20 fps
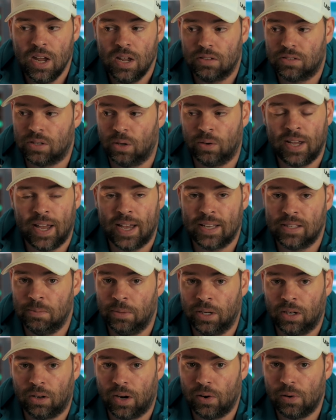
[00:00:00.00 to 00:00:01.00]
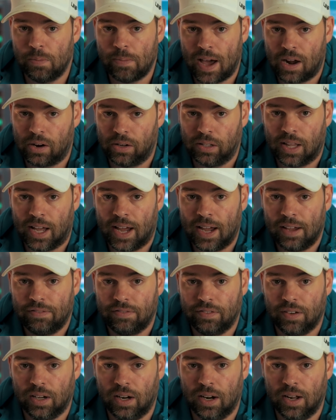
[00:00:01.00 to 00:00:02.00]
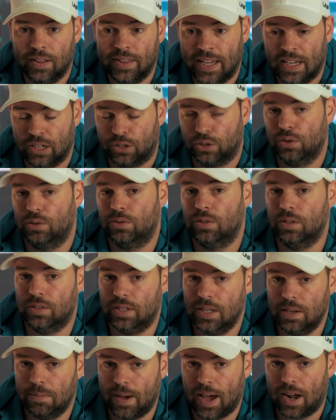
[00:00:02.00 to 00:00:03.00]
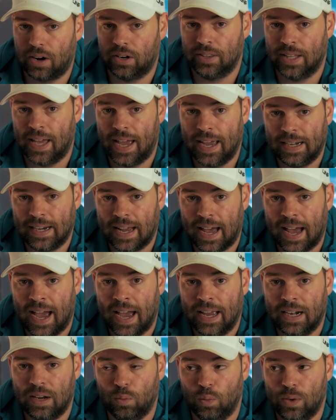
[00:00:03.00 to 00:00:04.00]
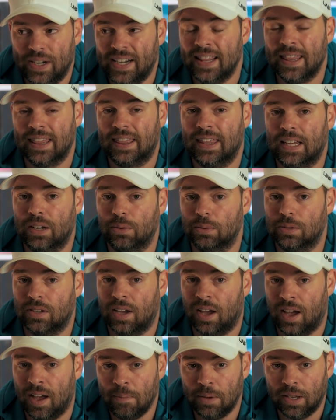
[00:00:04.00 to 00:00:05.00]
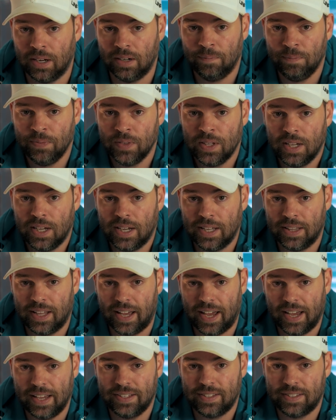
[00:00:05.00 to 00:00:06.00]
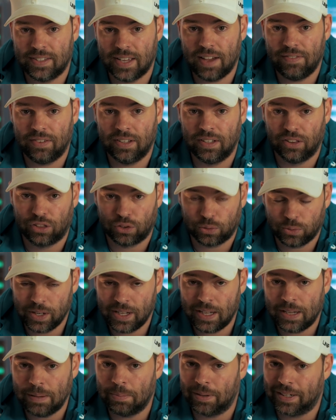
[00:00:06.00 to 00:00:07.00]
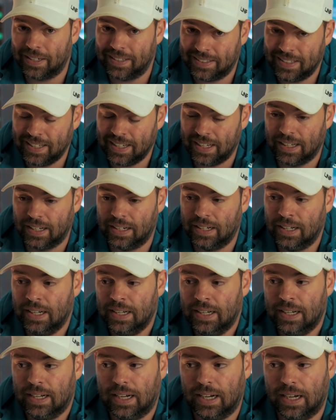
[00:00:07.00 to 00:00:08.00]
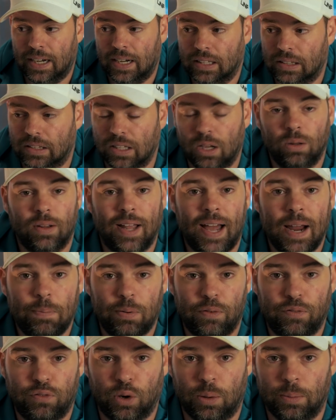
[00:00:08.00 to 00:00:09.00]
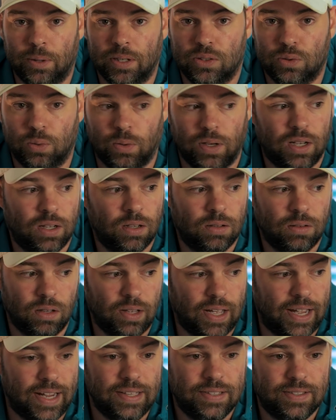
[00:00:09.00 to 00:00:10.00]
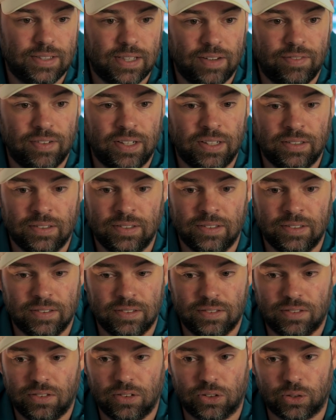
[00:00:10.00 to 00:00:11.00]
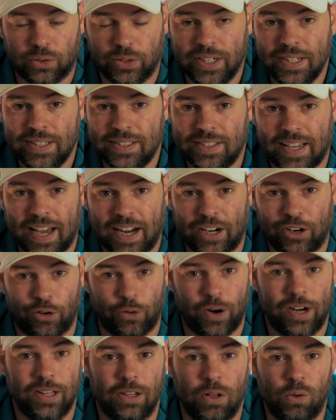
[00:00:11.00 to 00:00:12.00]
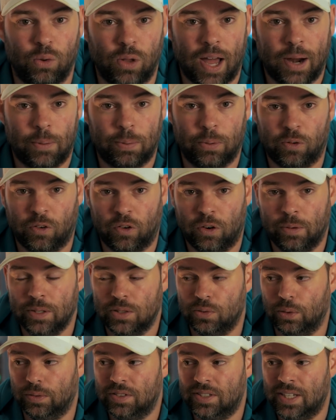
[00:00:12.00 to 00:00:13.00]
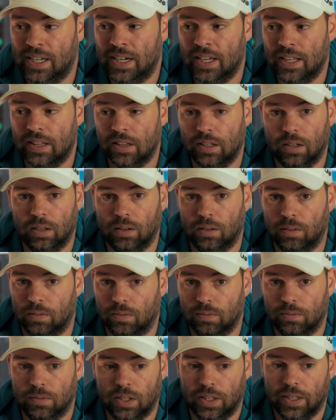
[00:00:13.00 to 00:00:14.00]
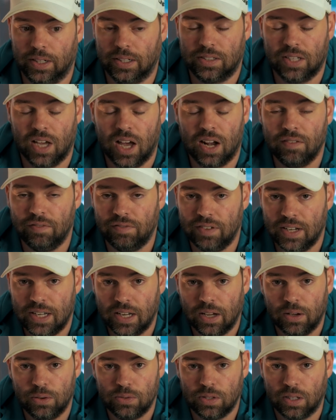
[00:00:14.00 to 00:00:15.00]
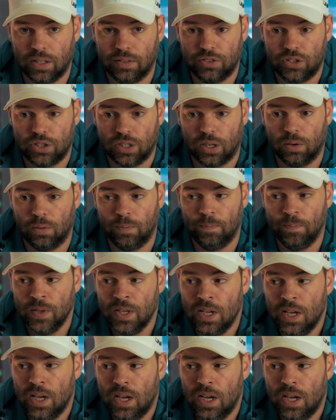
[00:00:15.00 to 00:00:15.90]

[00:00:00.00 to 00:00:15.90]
Sony hasn't been great with battery life. They introduced the Z battery in the A9, and we didn't think it was coming in the A7 III, but it did. Low light performance. Well, A7 III's got great low light performance. We've seen it in a ton of videos that have shown